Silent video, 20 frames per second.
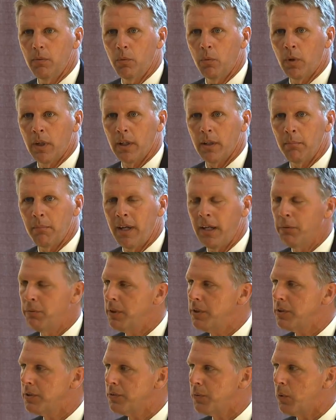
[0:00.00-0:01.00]
one of the main
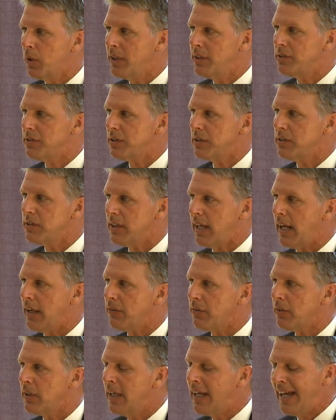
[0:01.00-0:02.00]
reasons for his
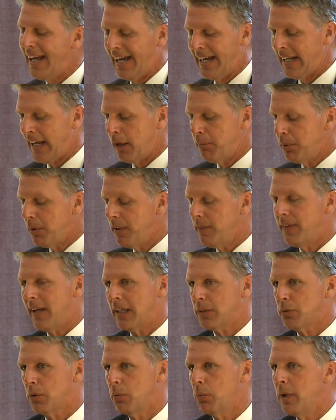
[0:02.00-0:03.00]
success. And I believe
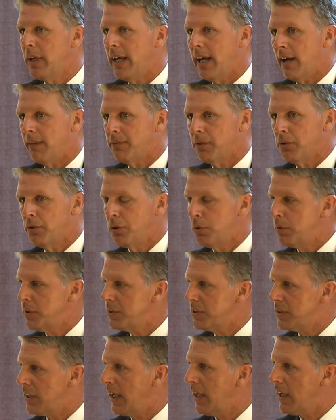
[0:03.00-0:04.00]
that's what we have to do in
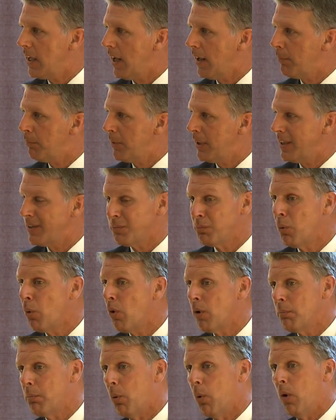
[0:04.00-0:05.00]
state government. It's
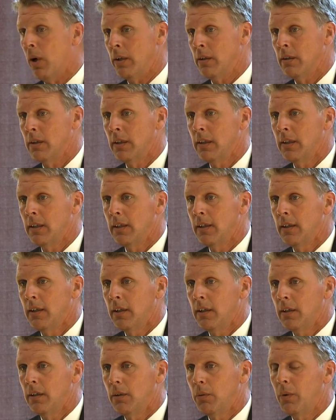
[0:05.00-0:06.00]
more important.
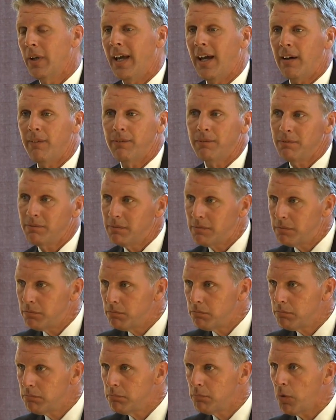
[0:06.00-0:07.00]
We have
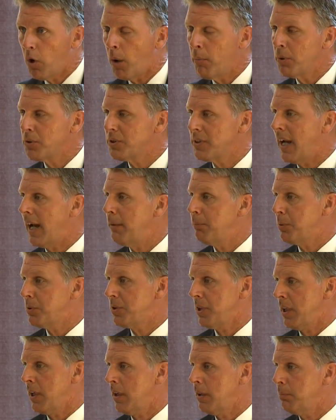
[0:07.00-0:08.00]
almost
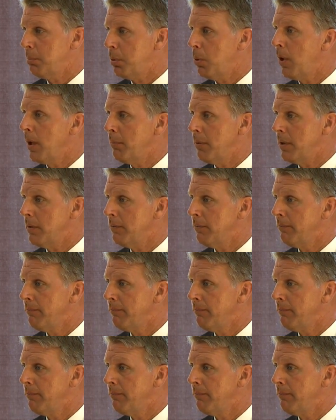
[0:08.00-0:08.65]
9% unemployment.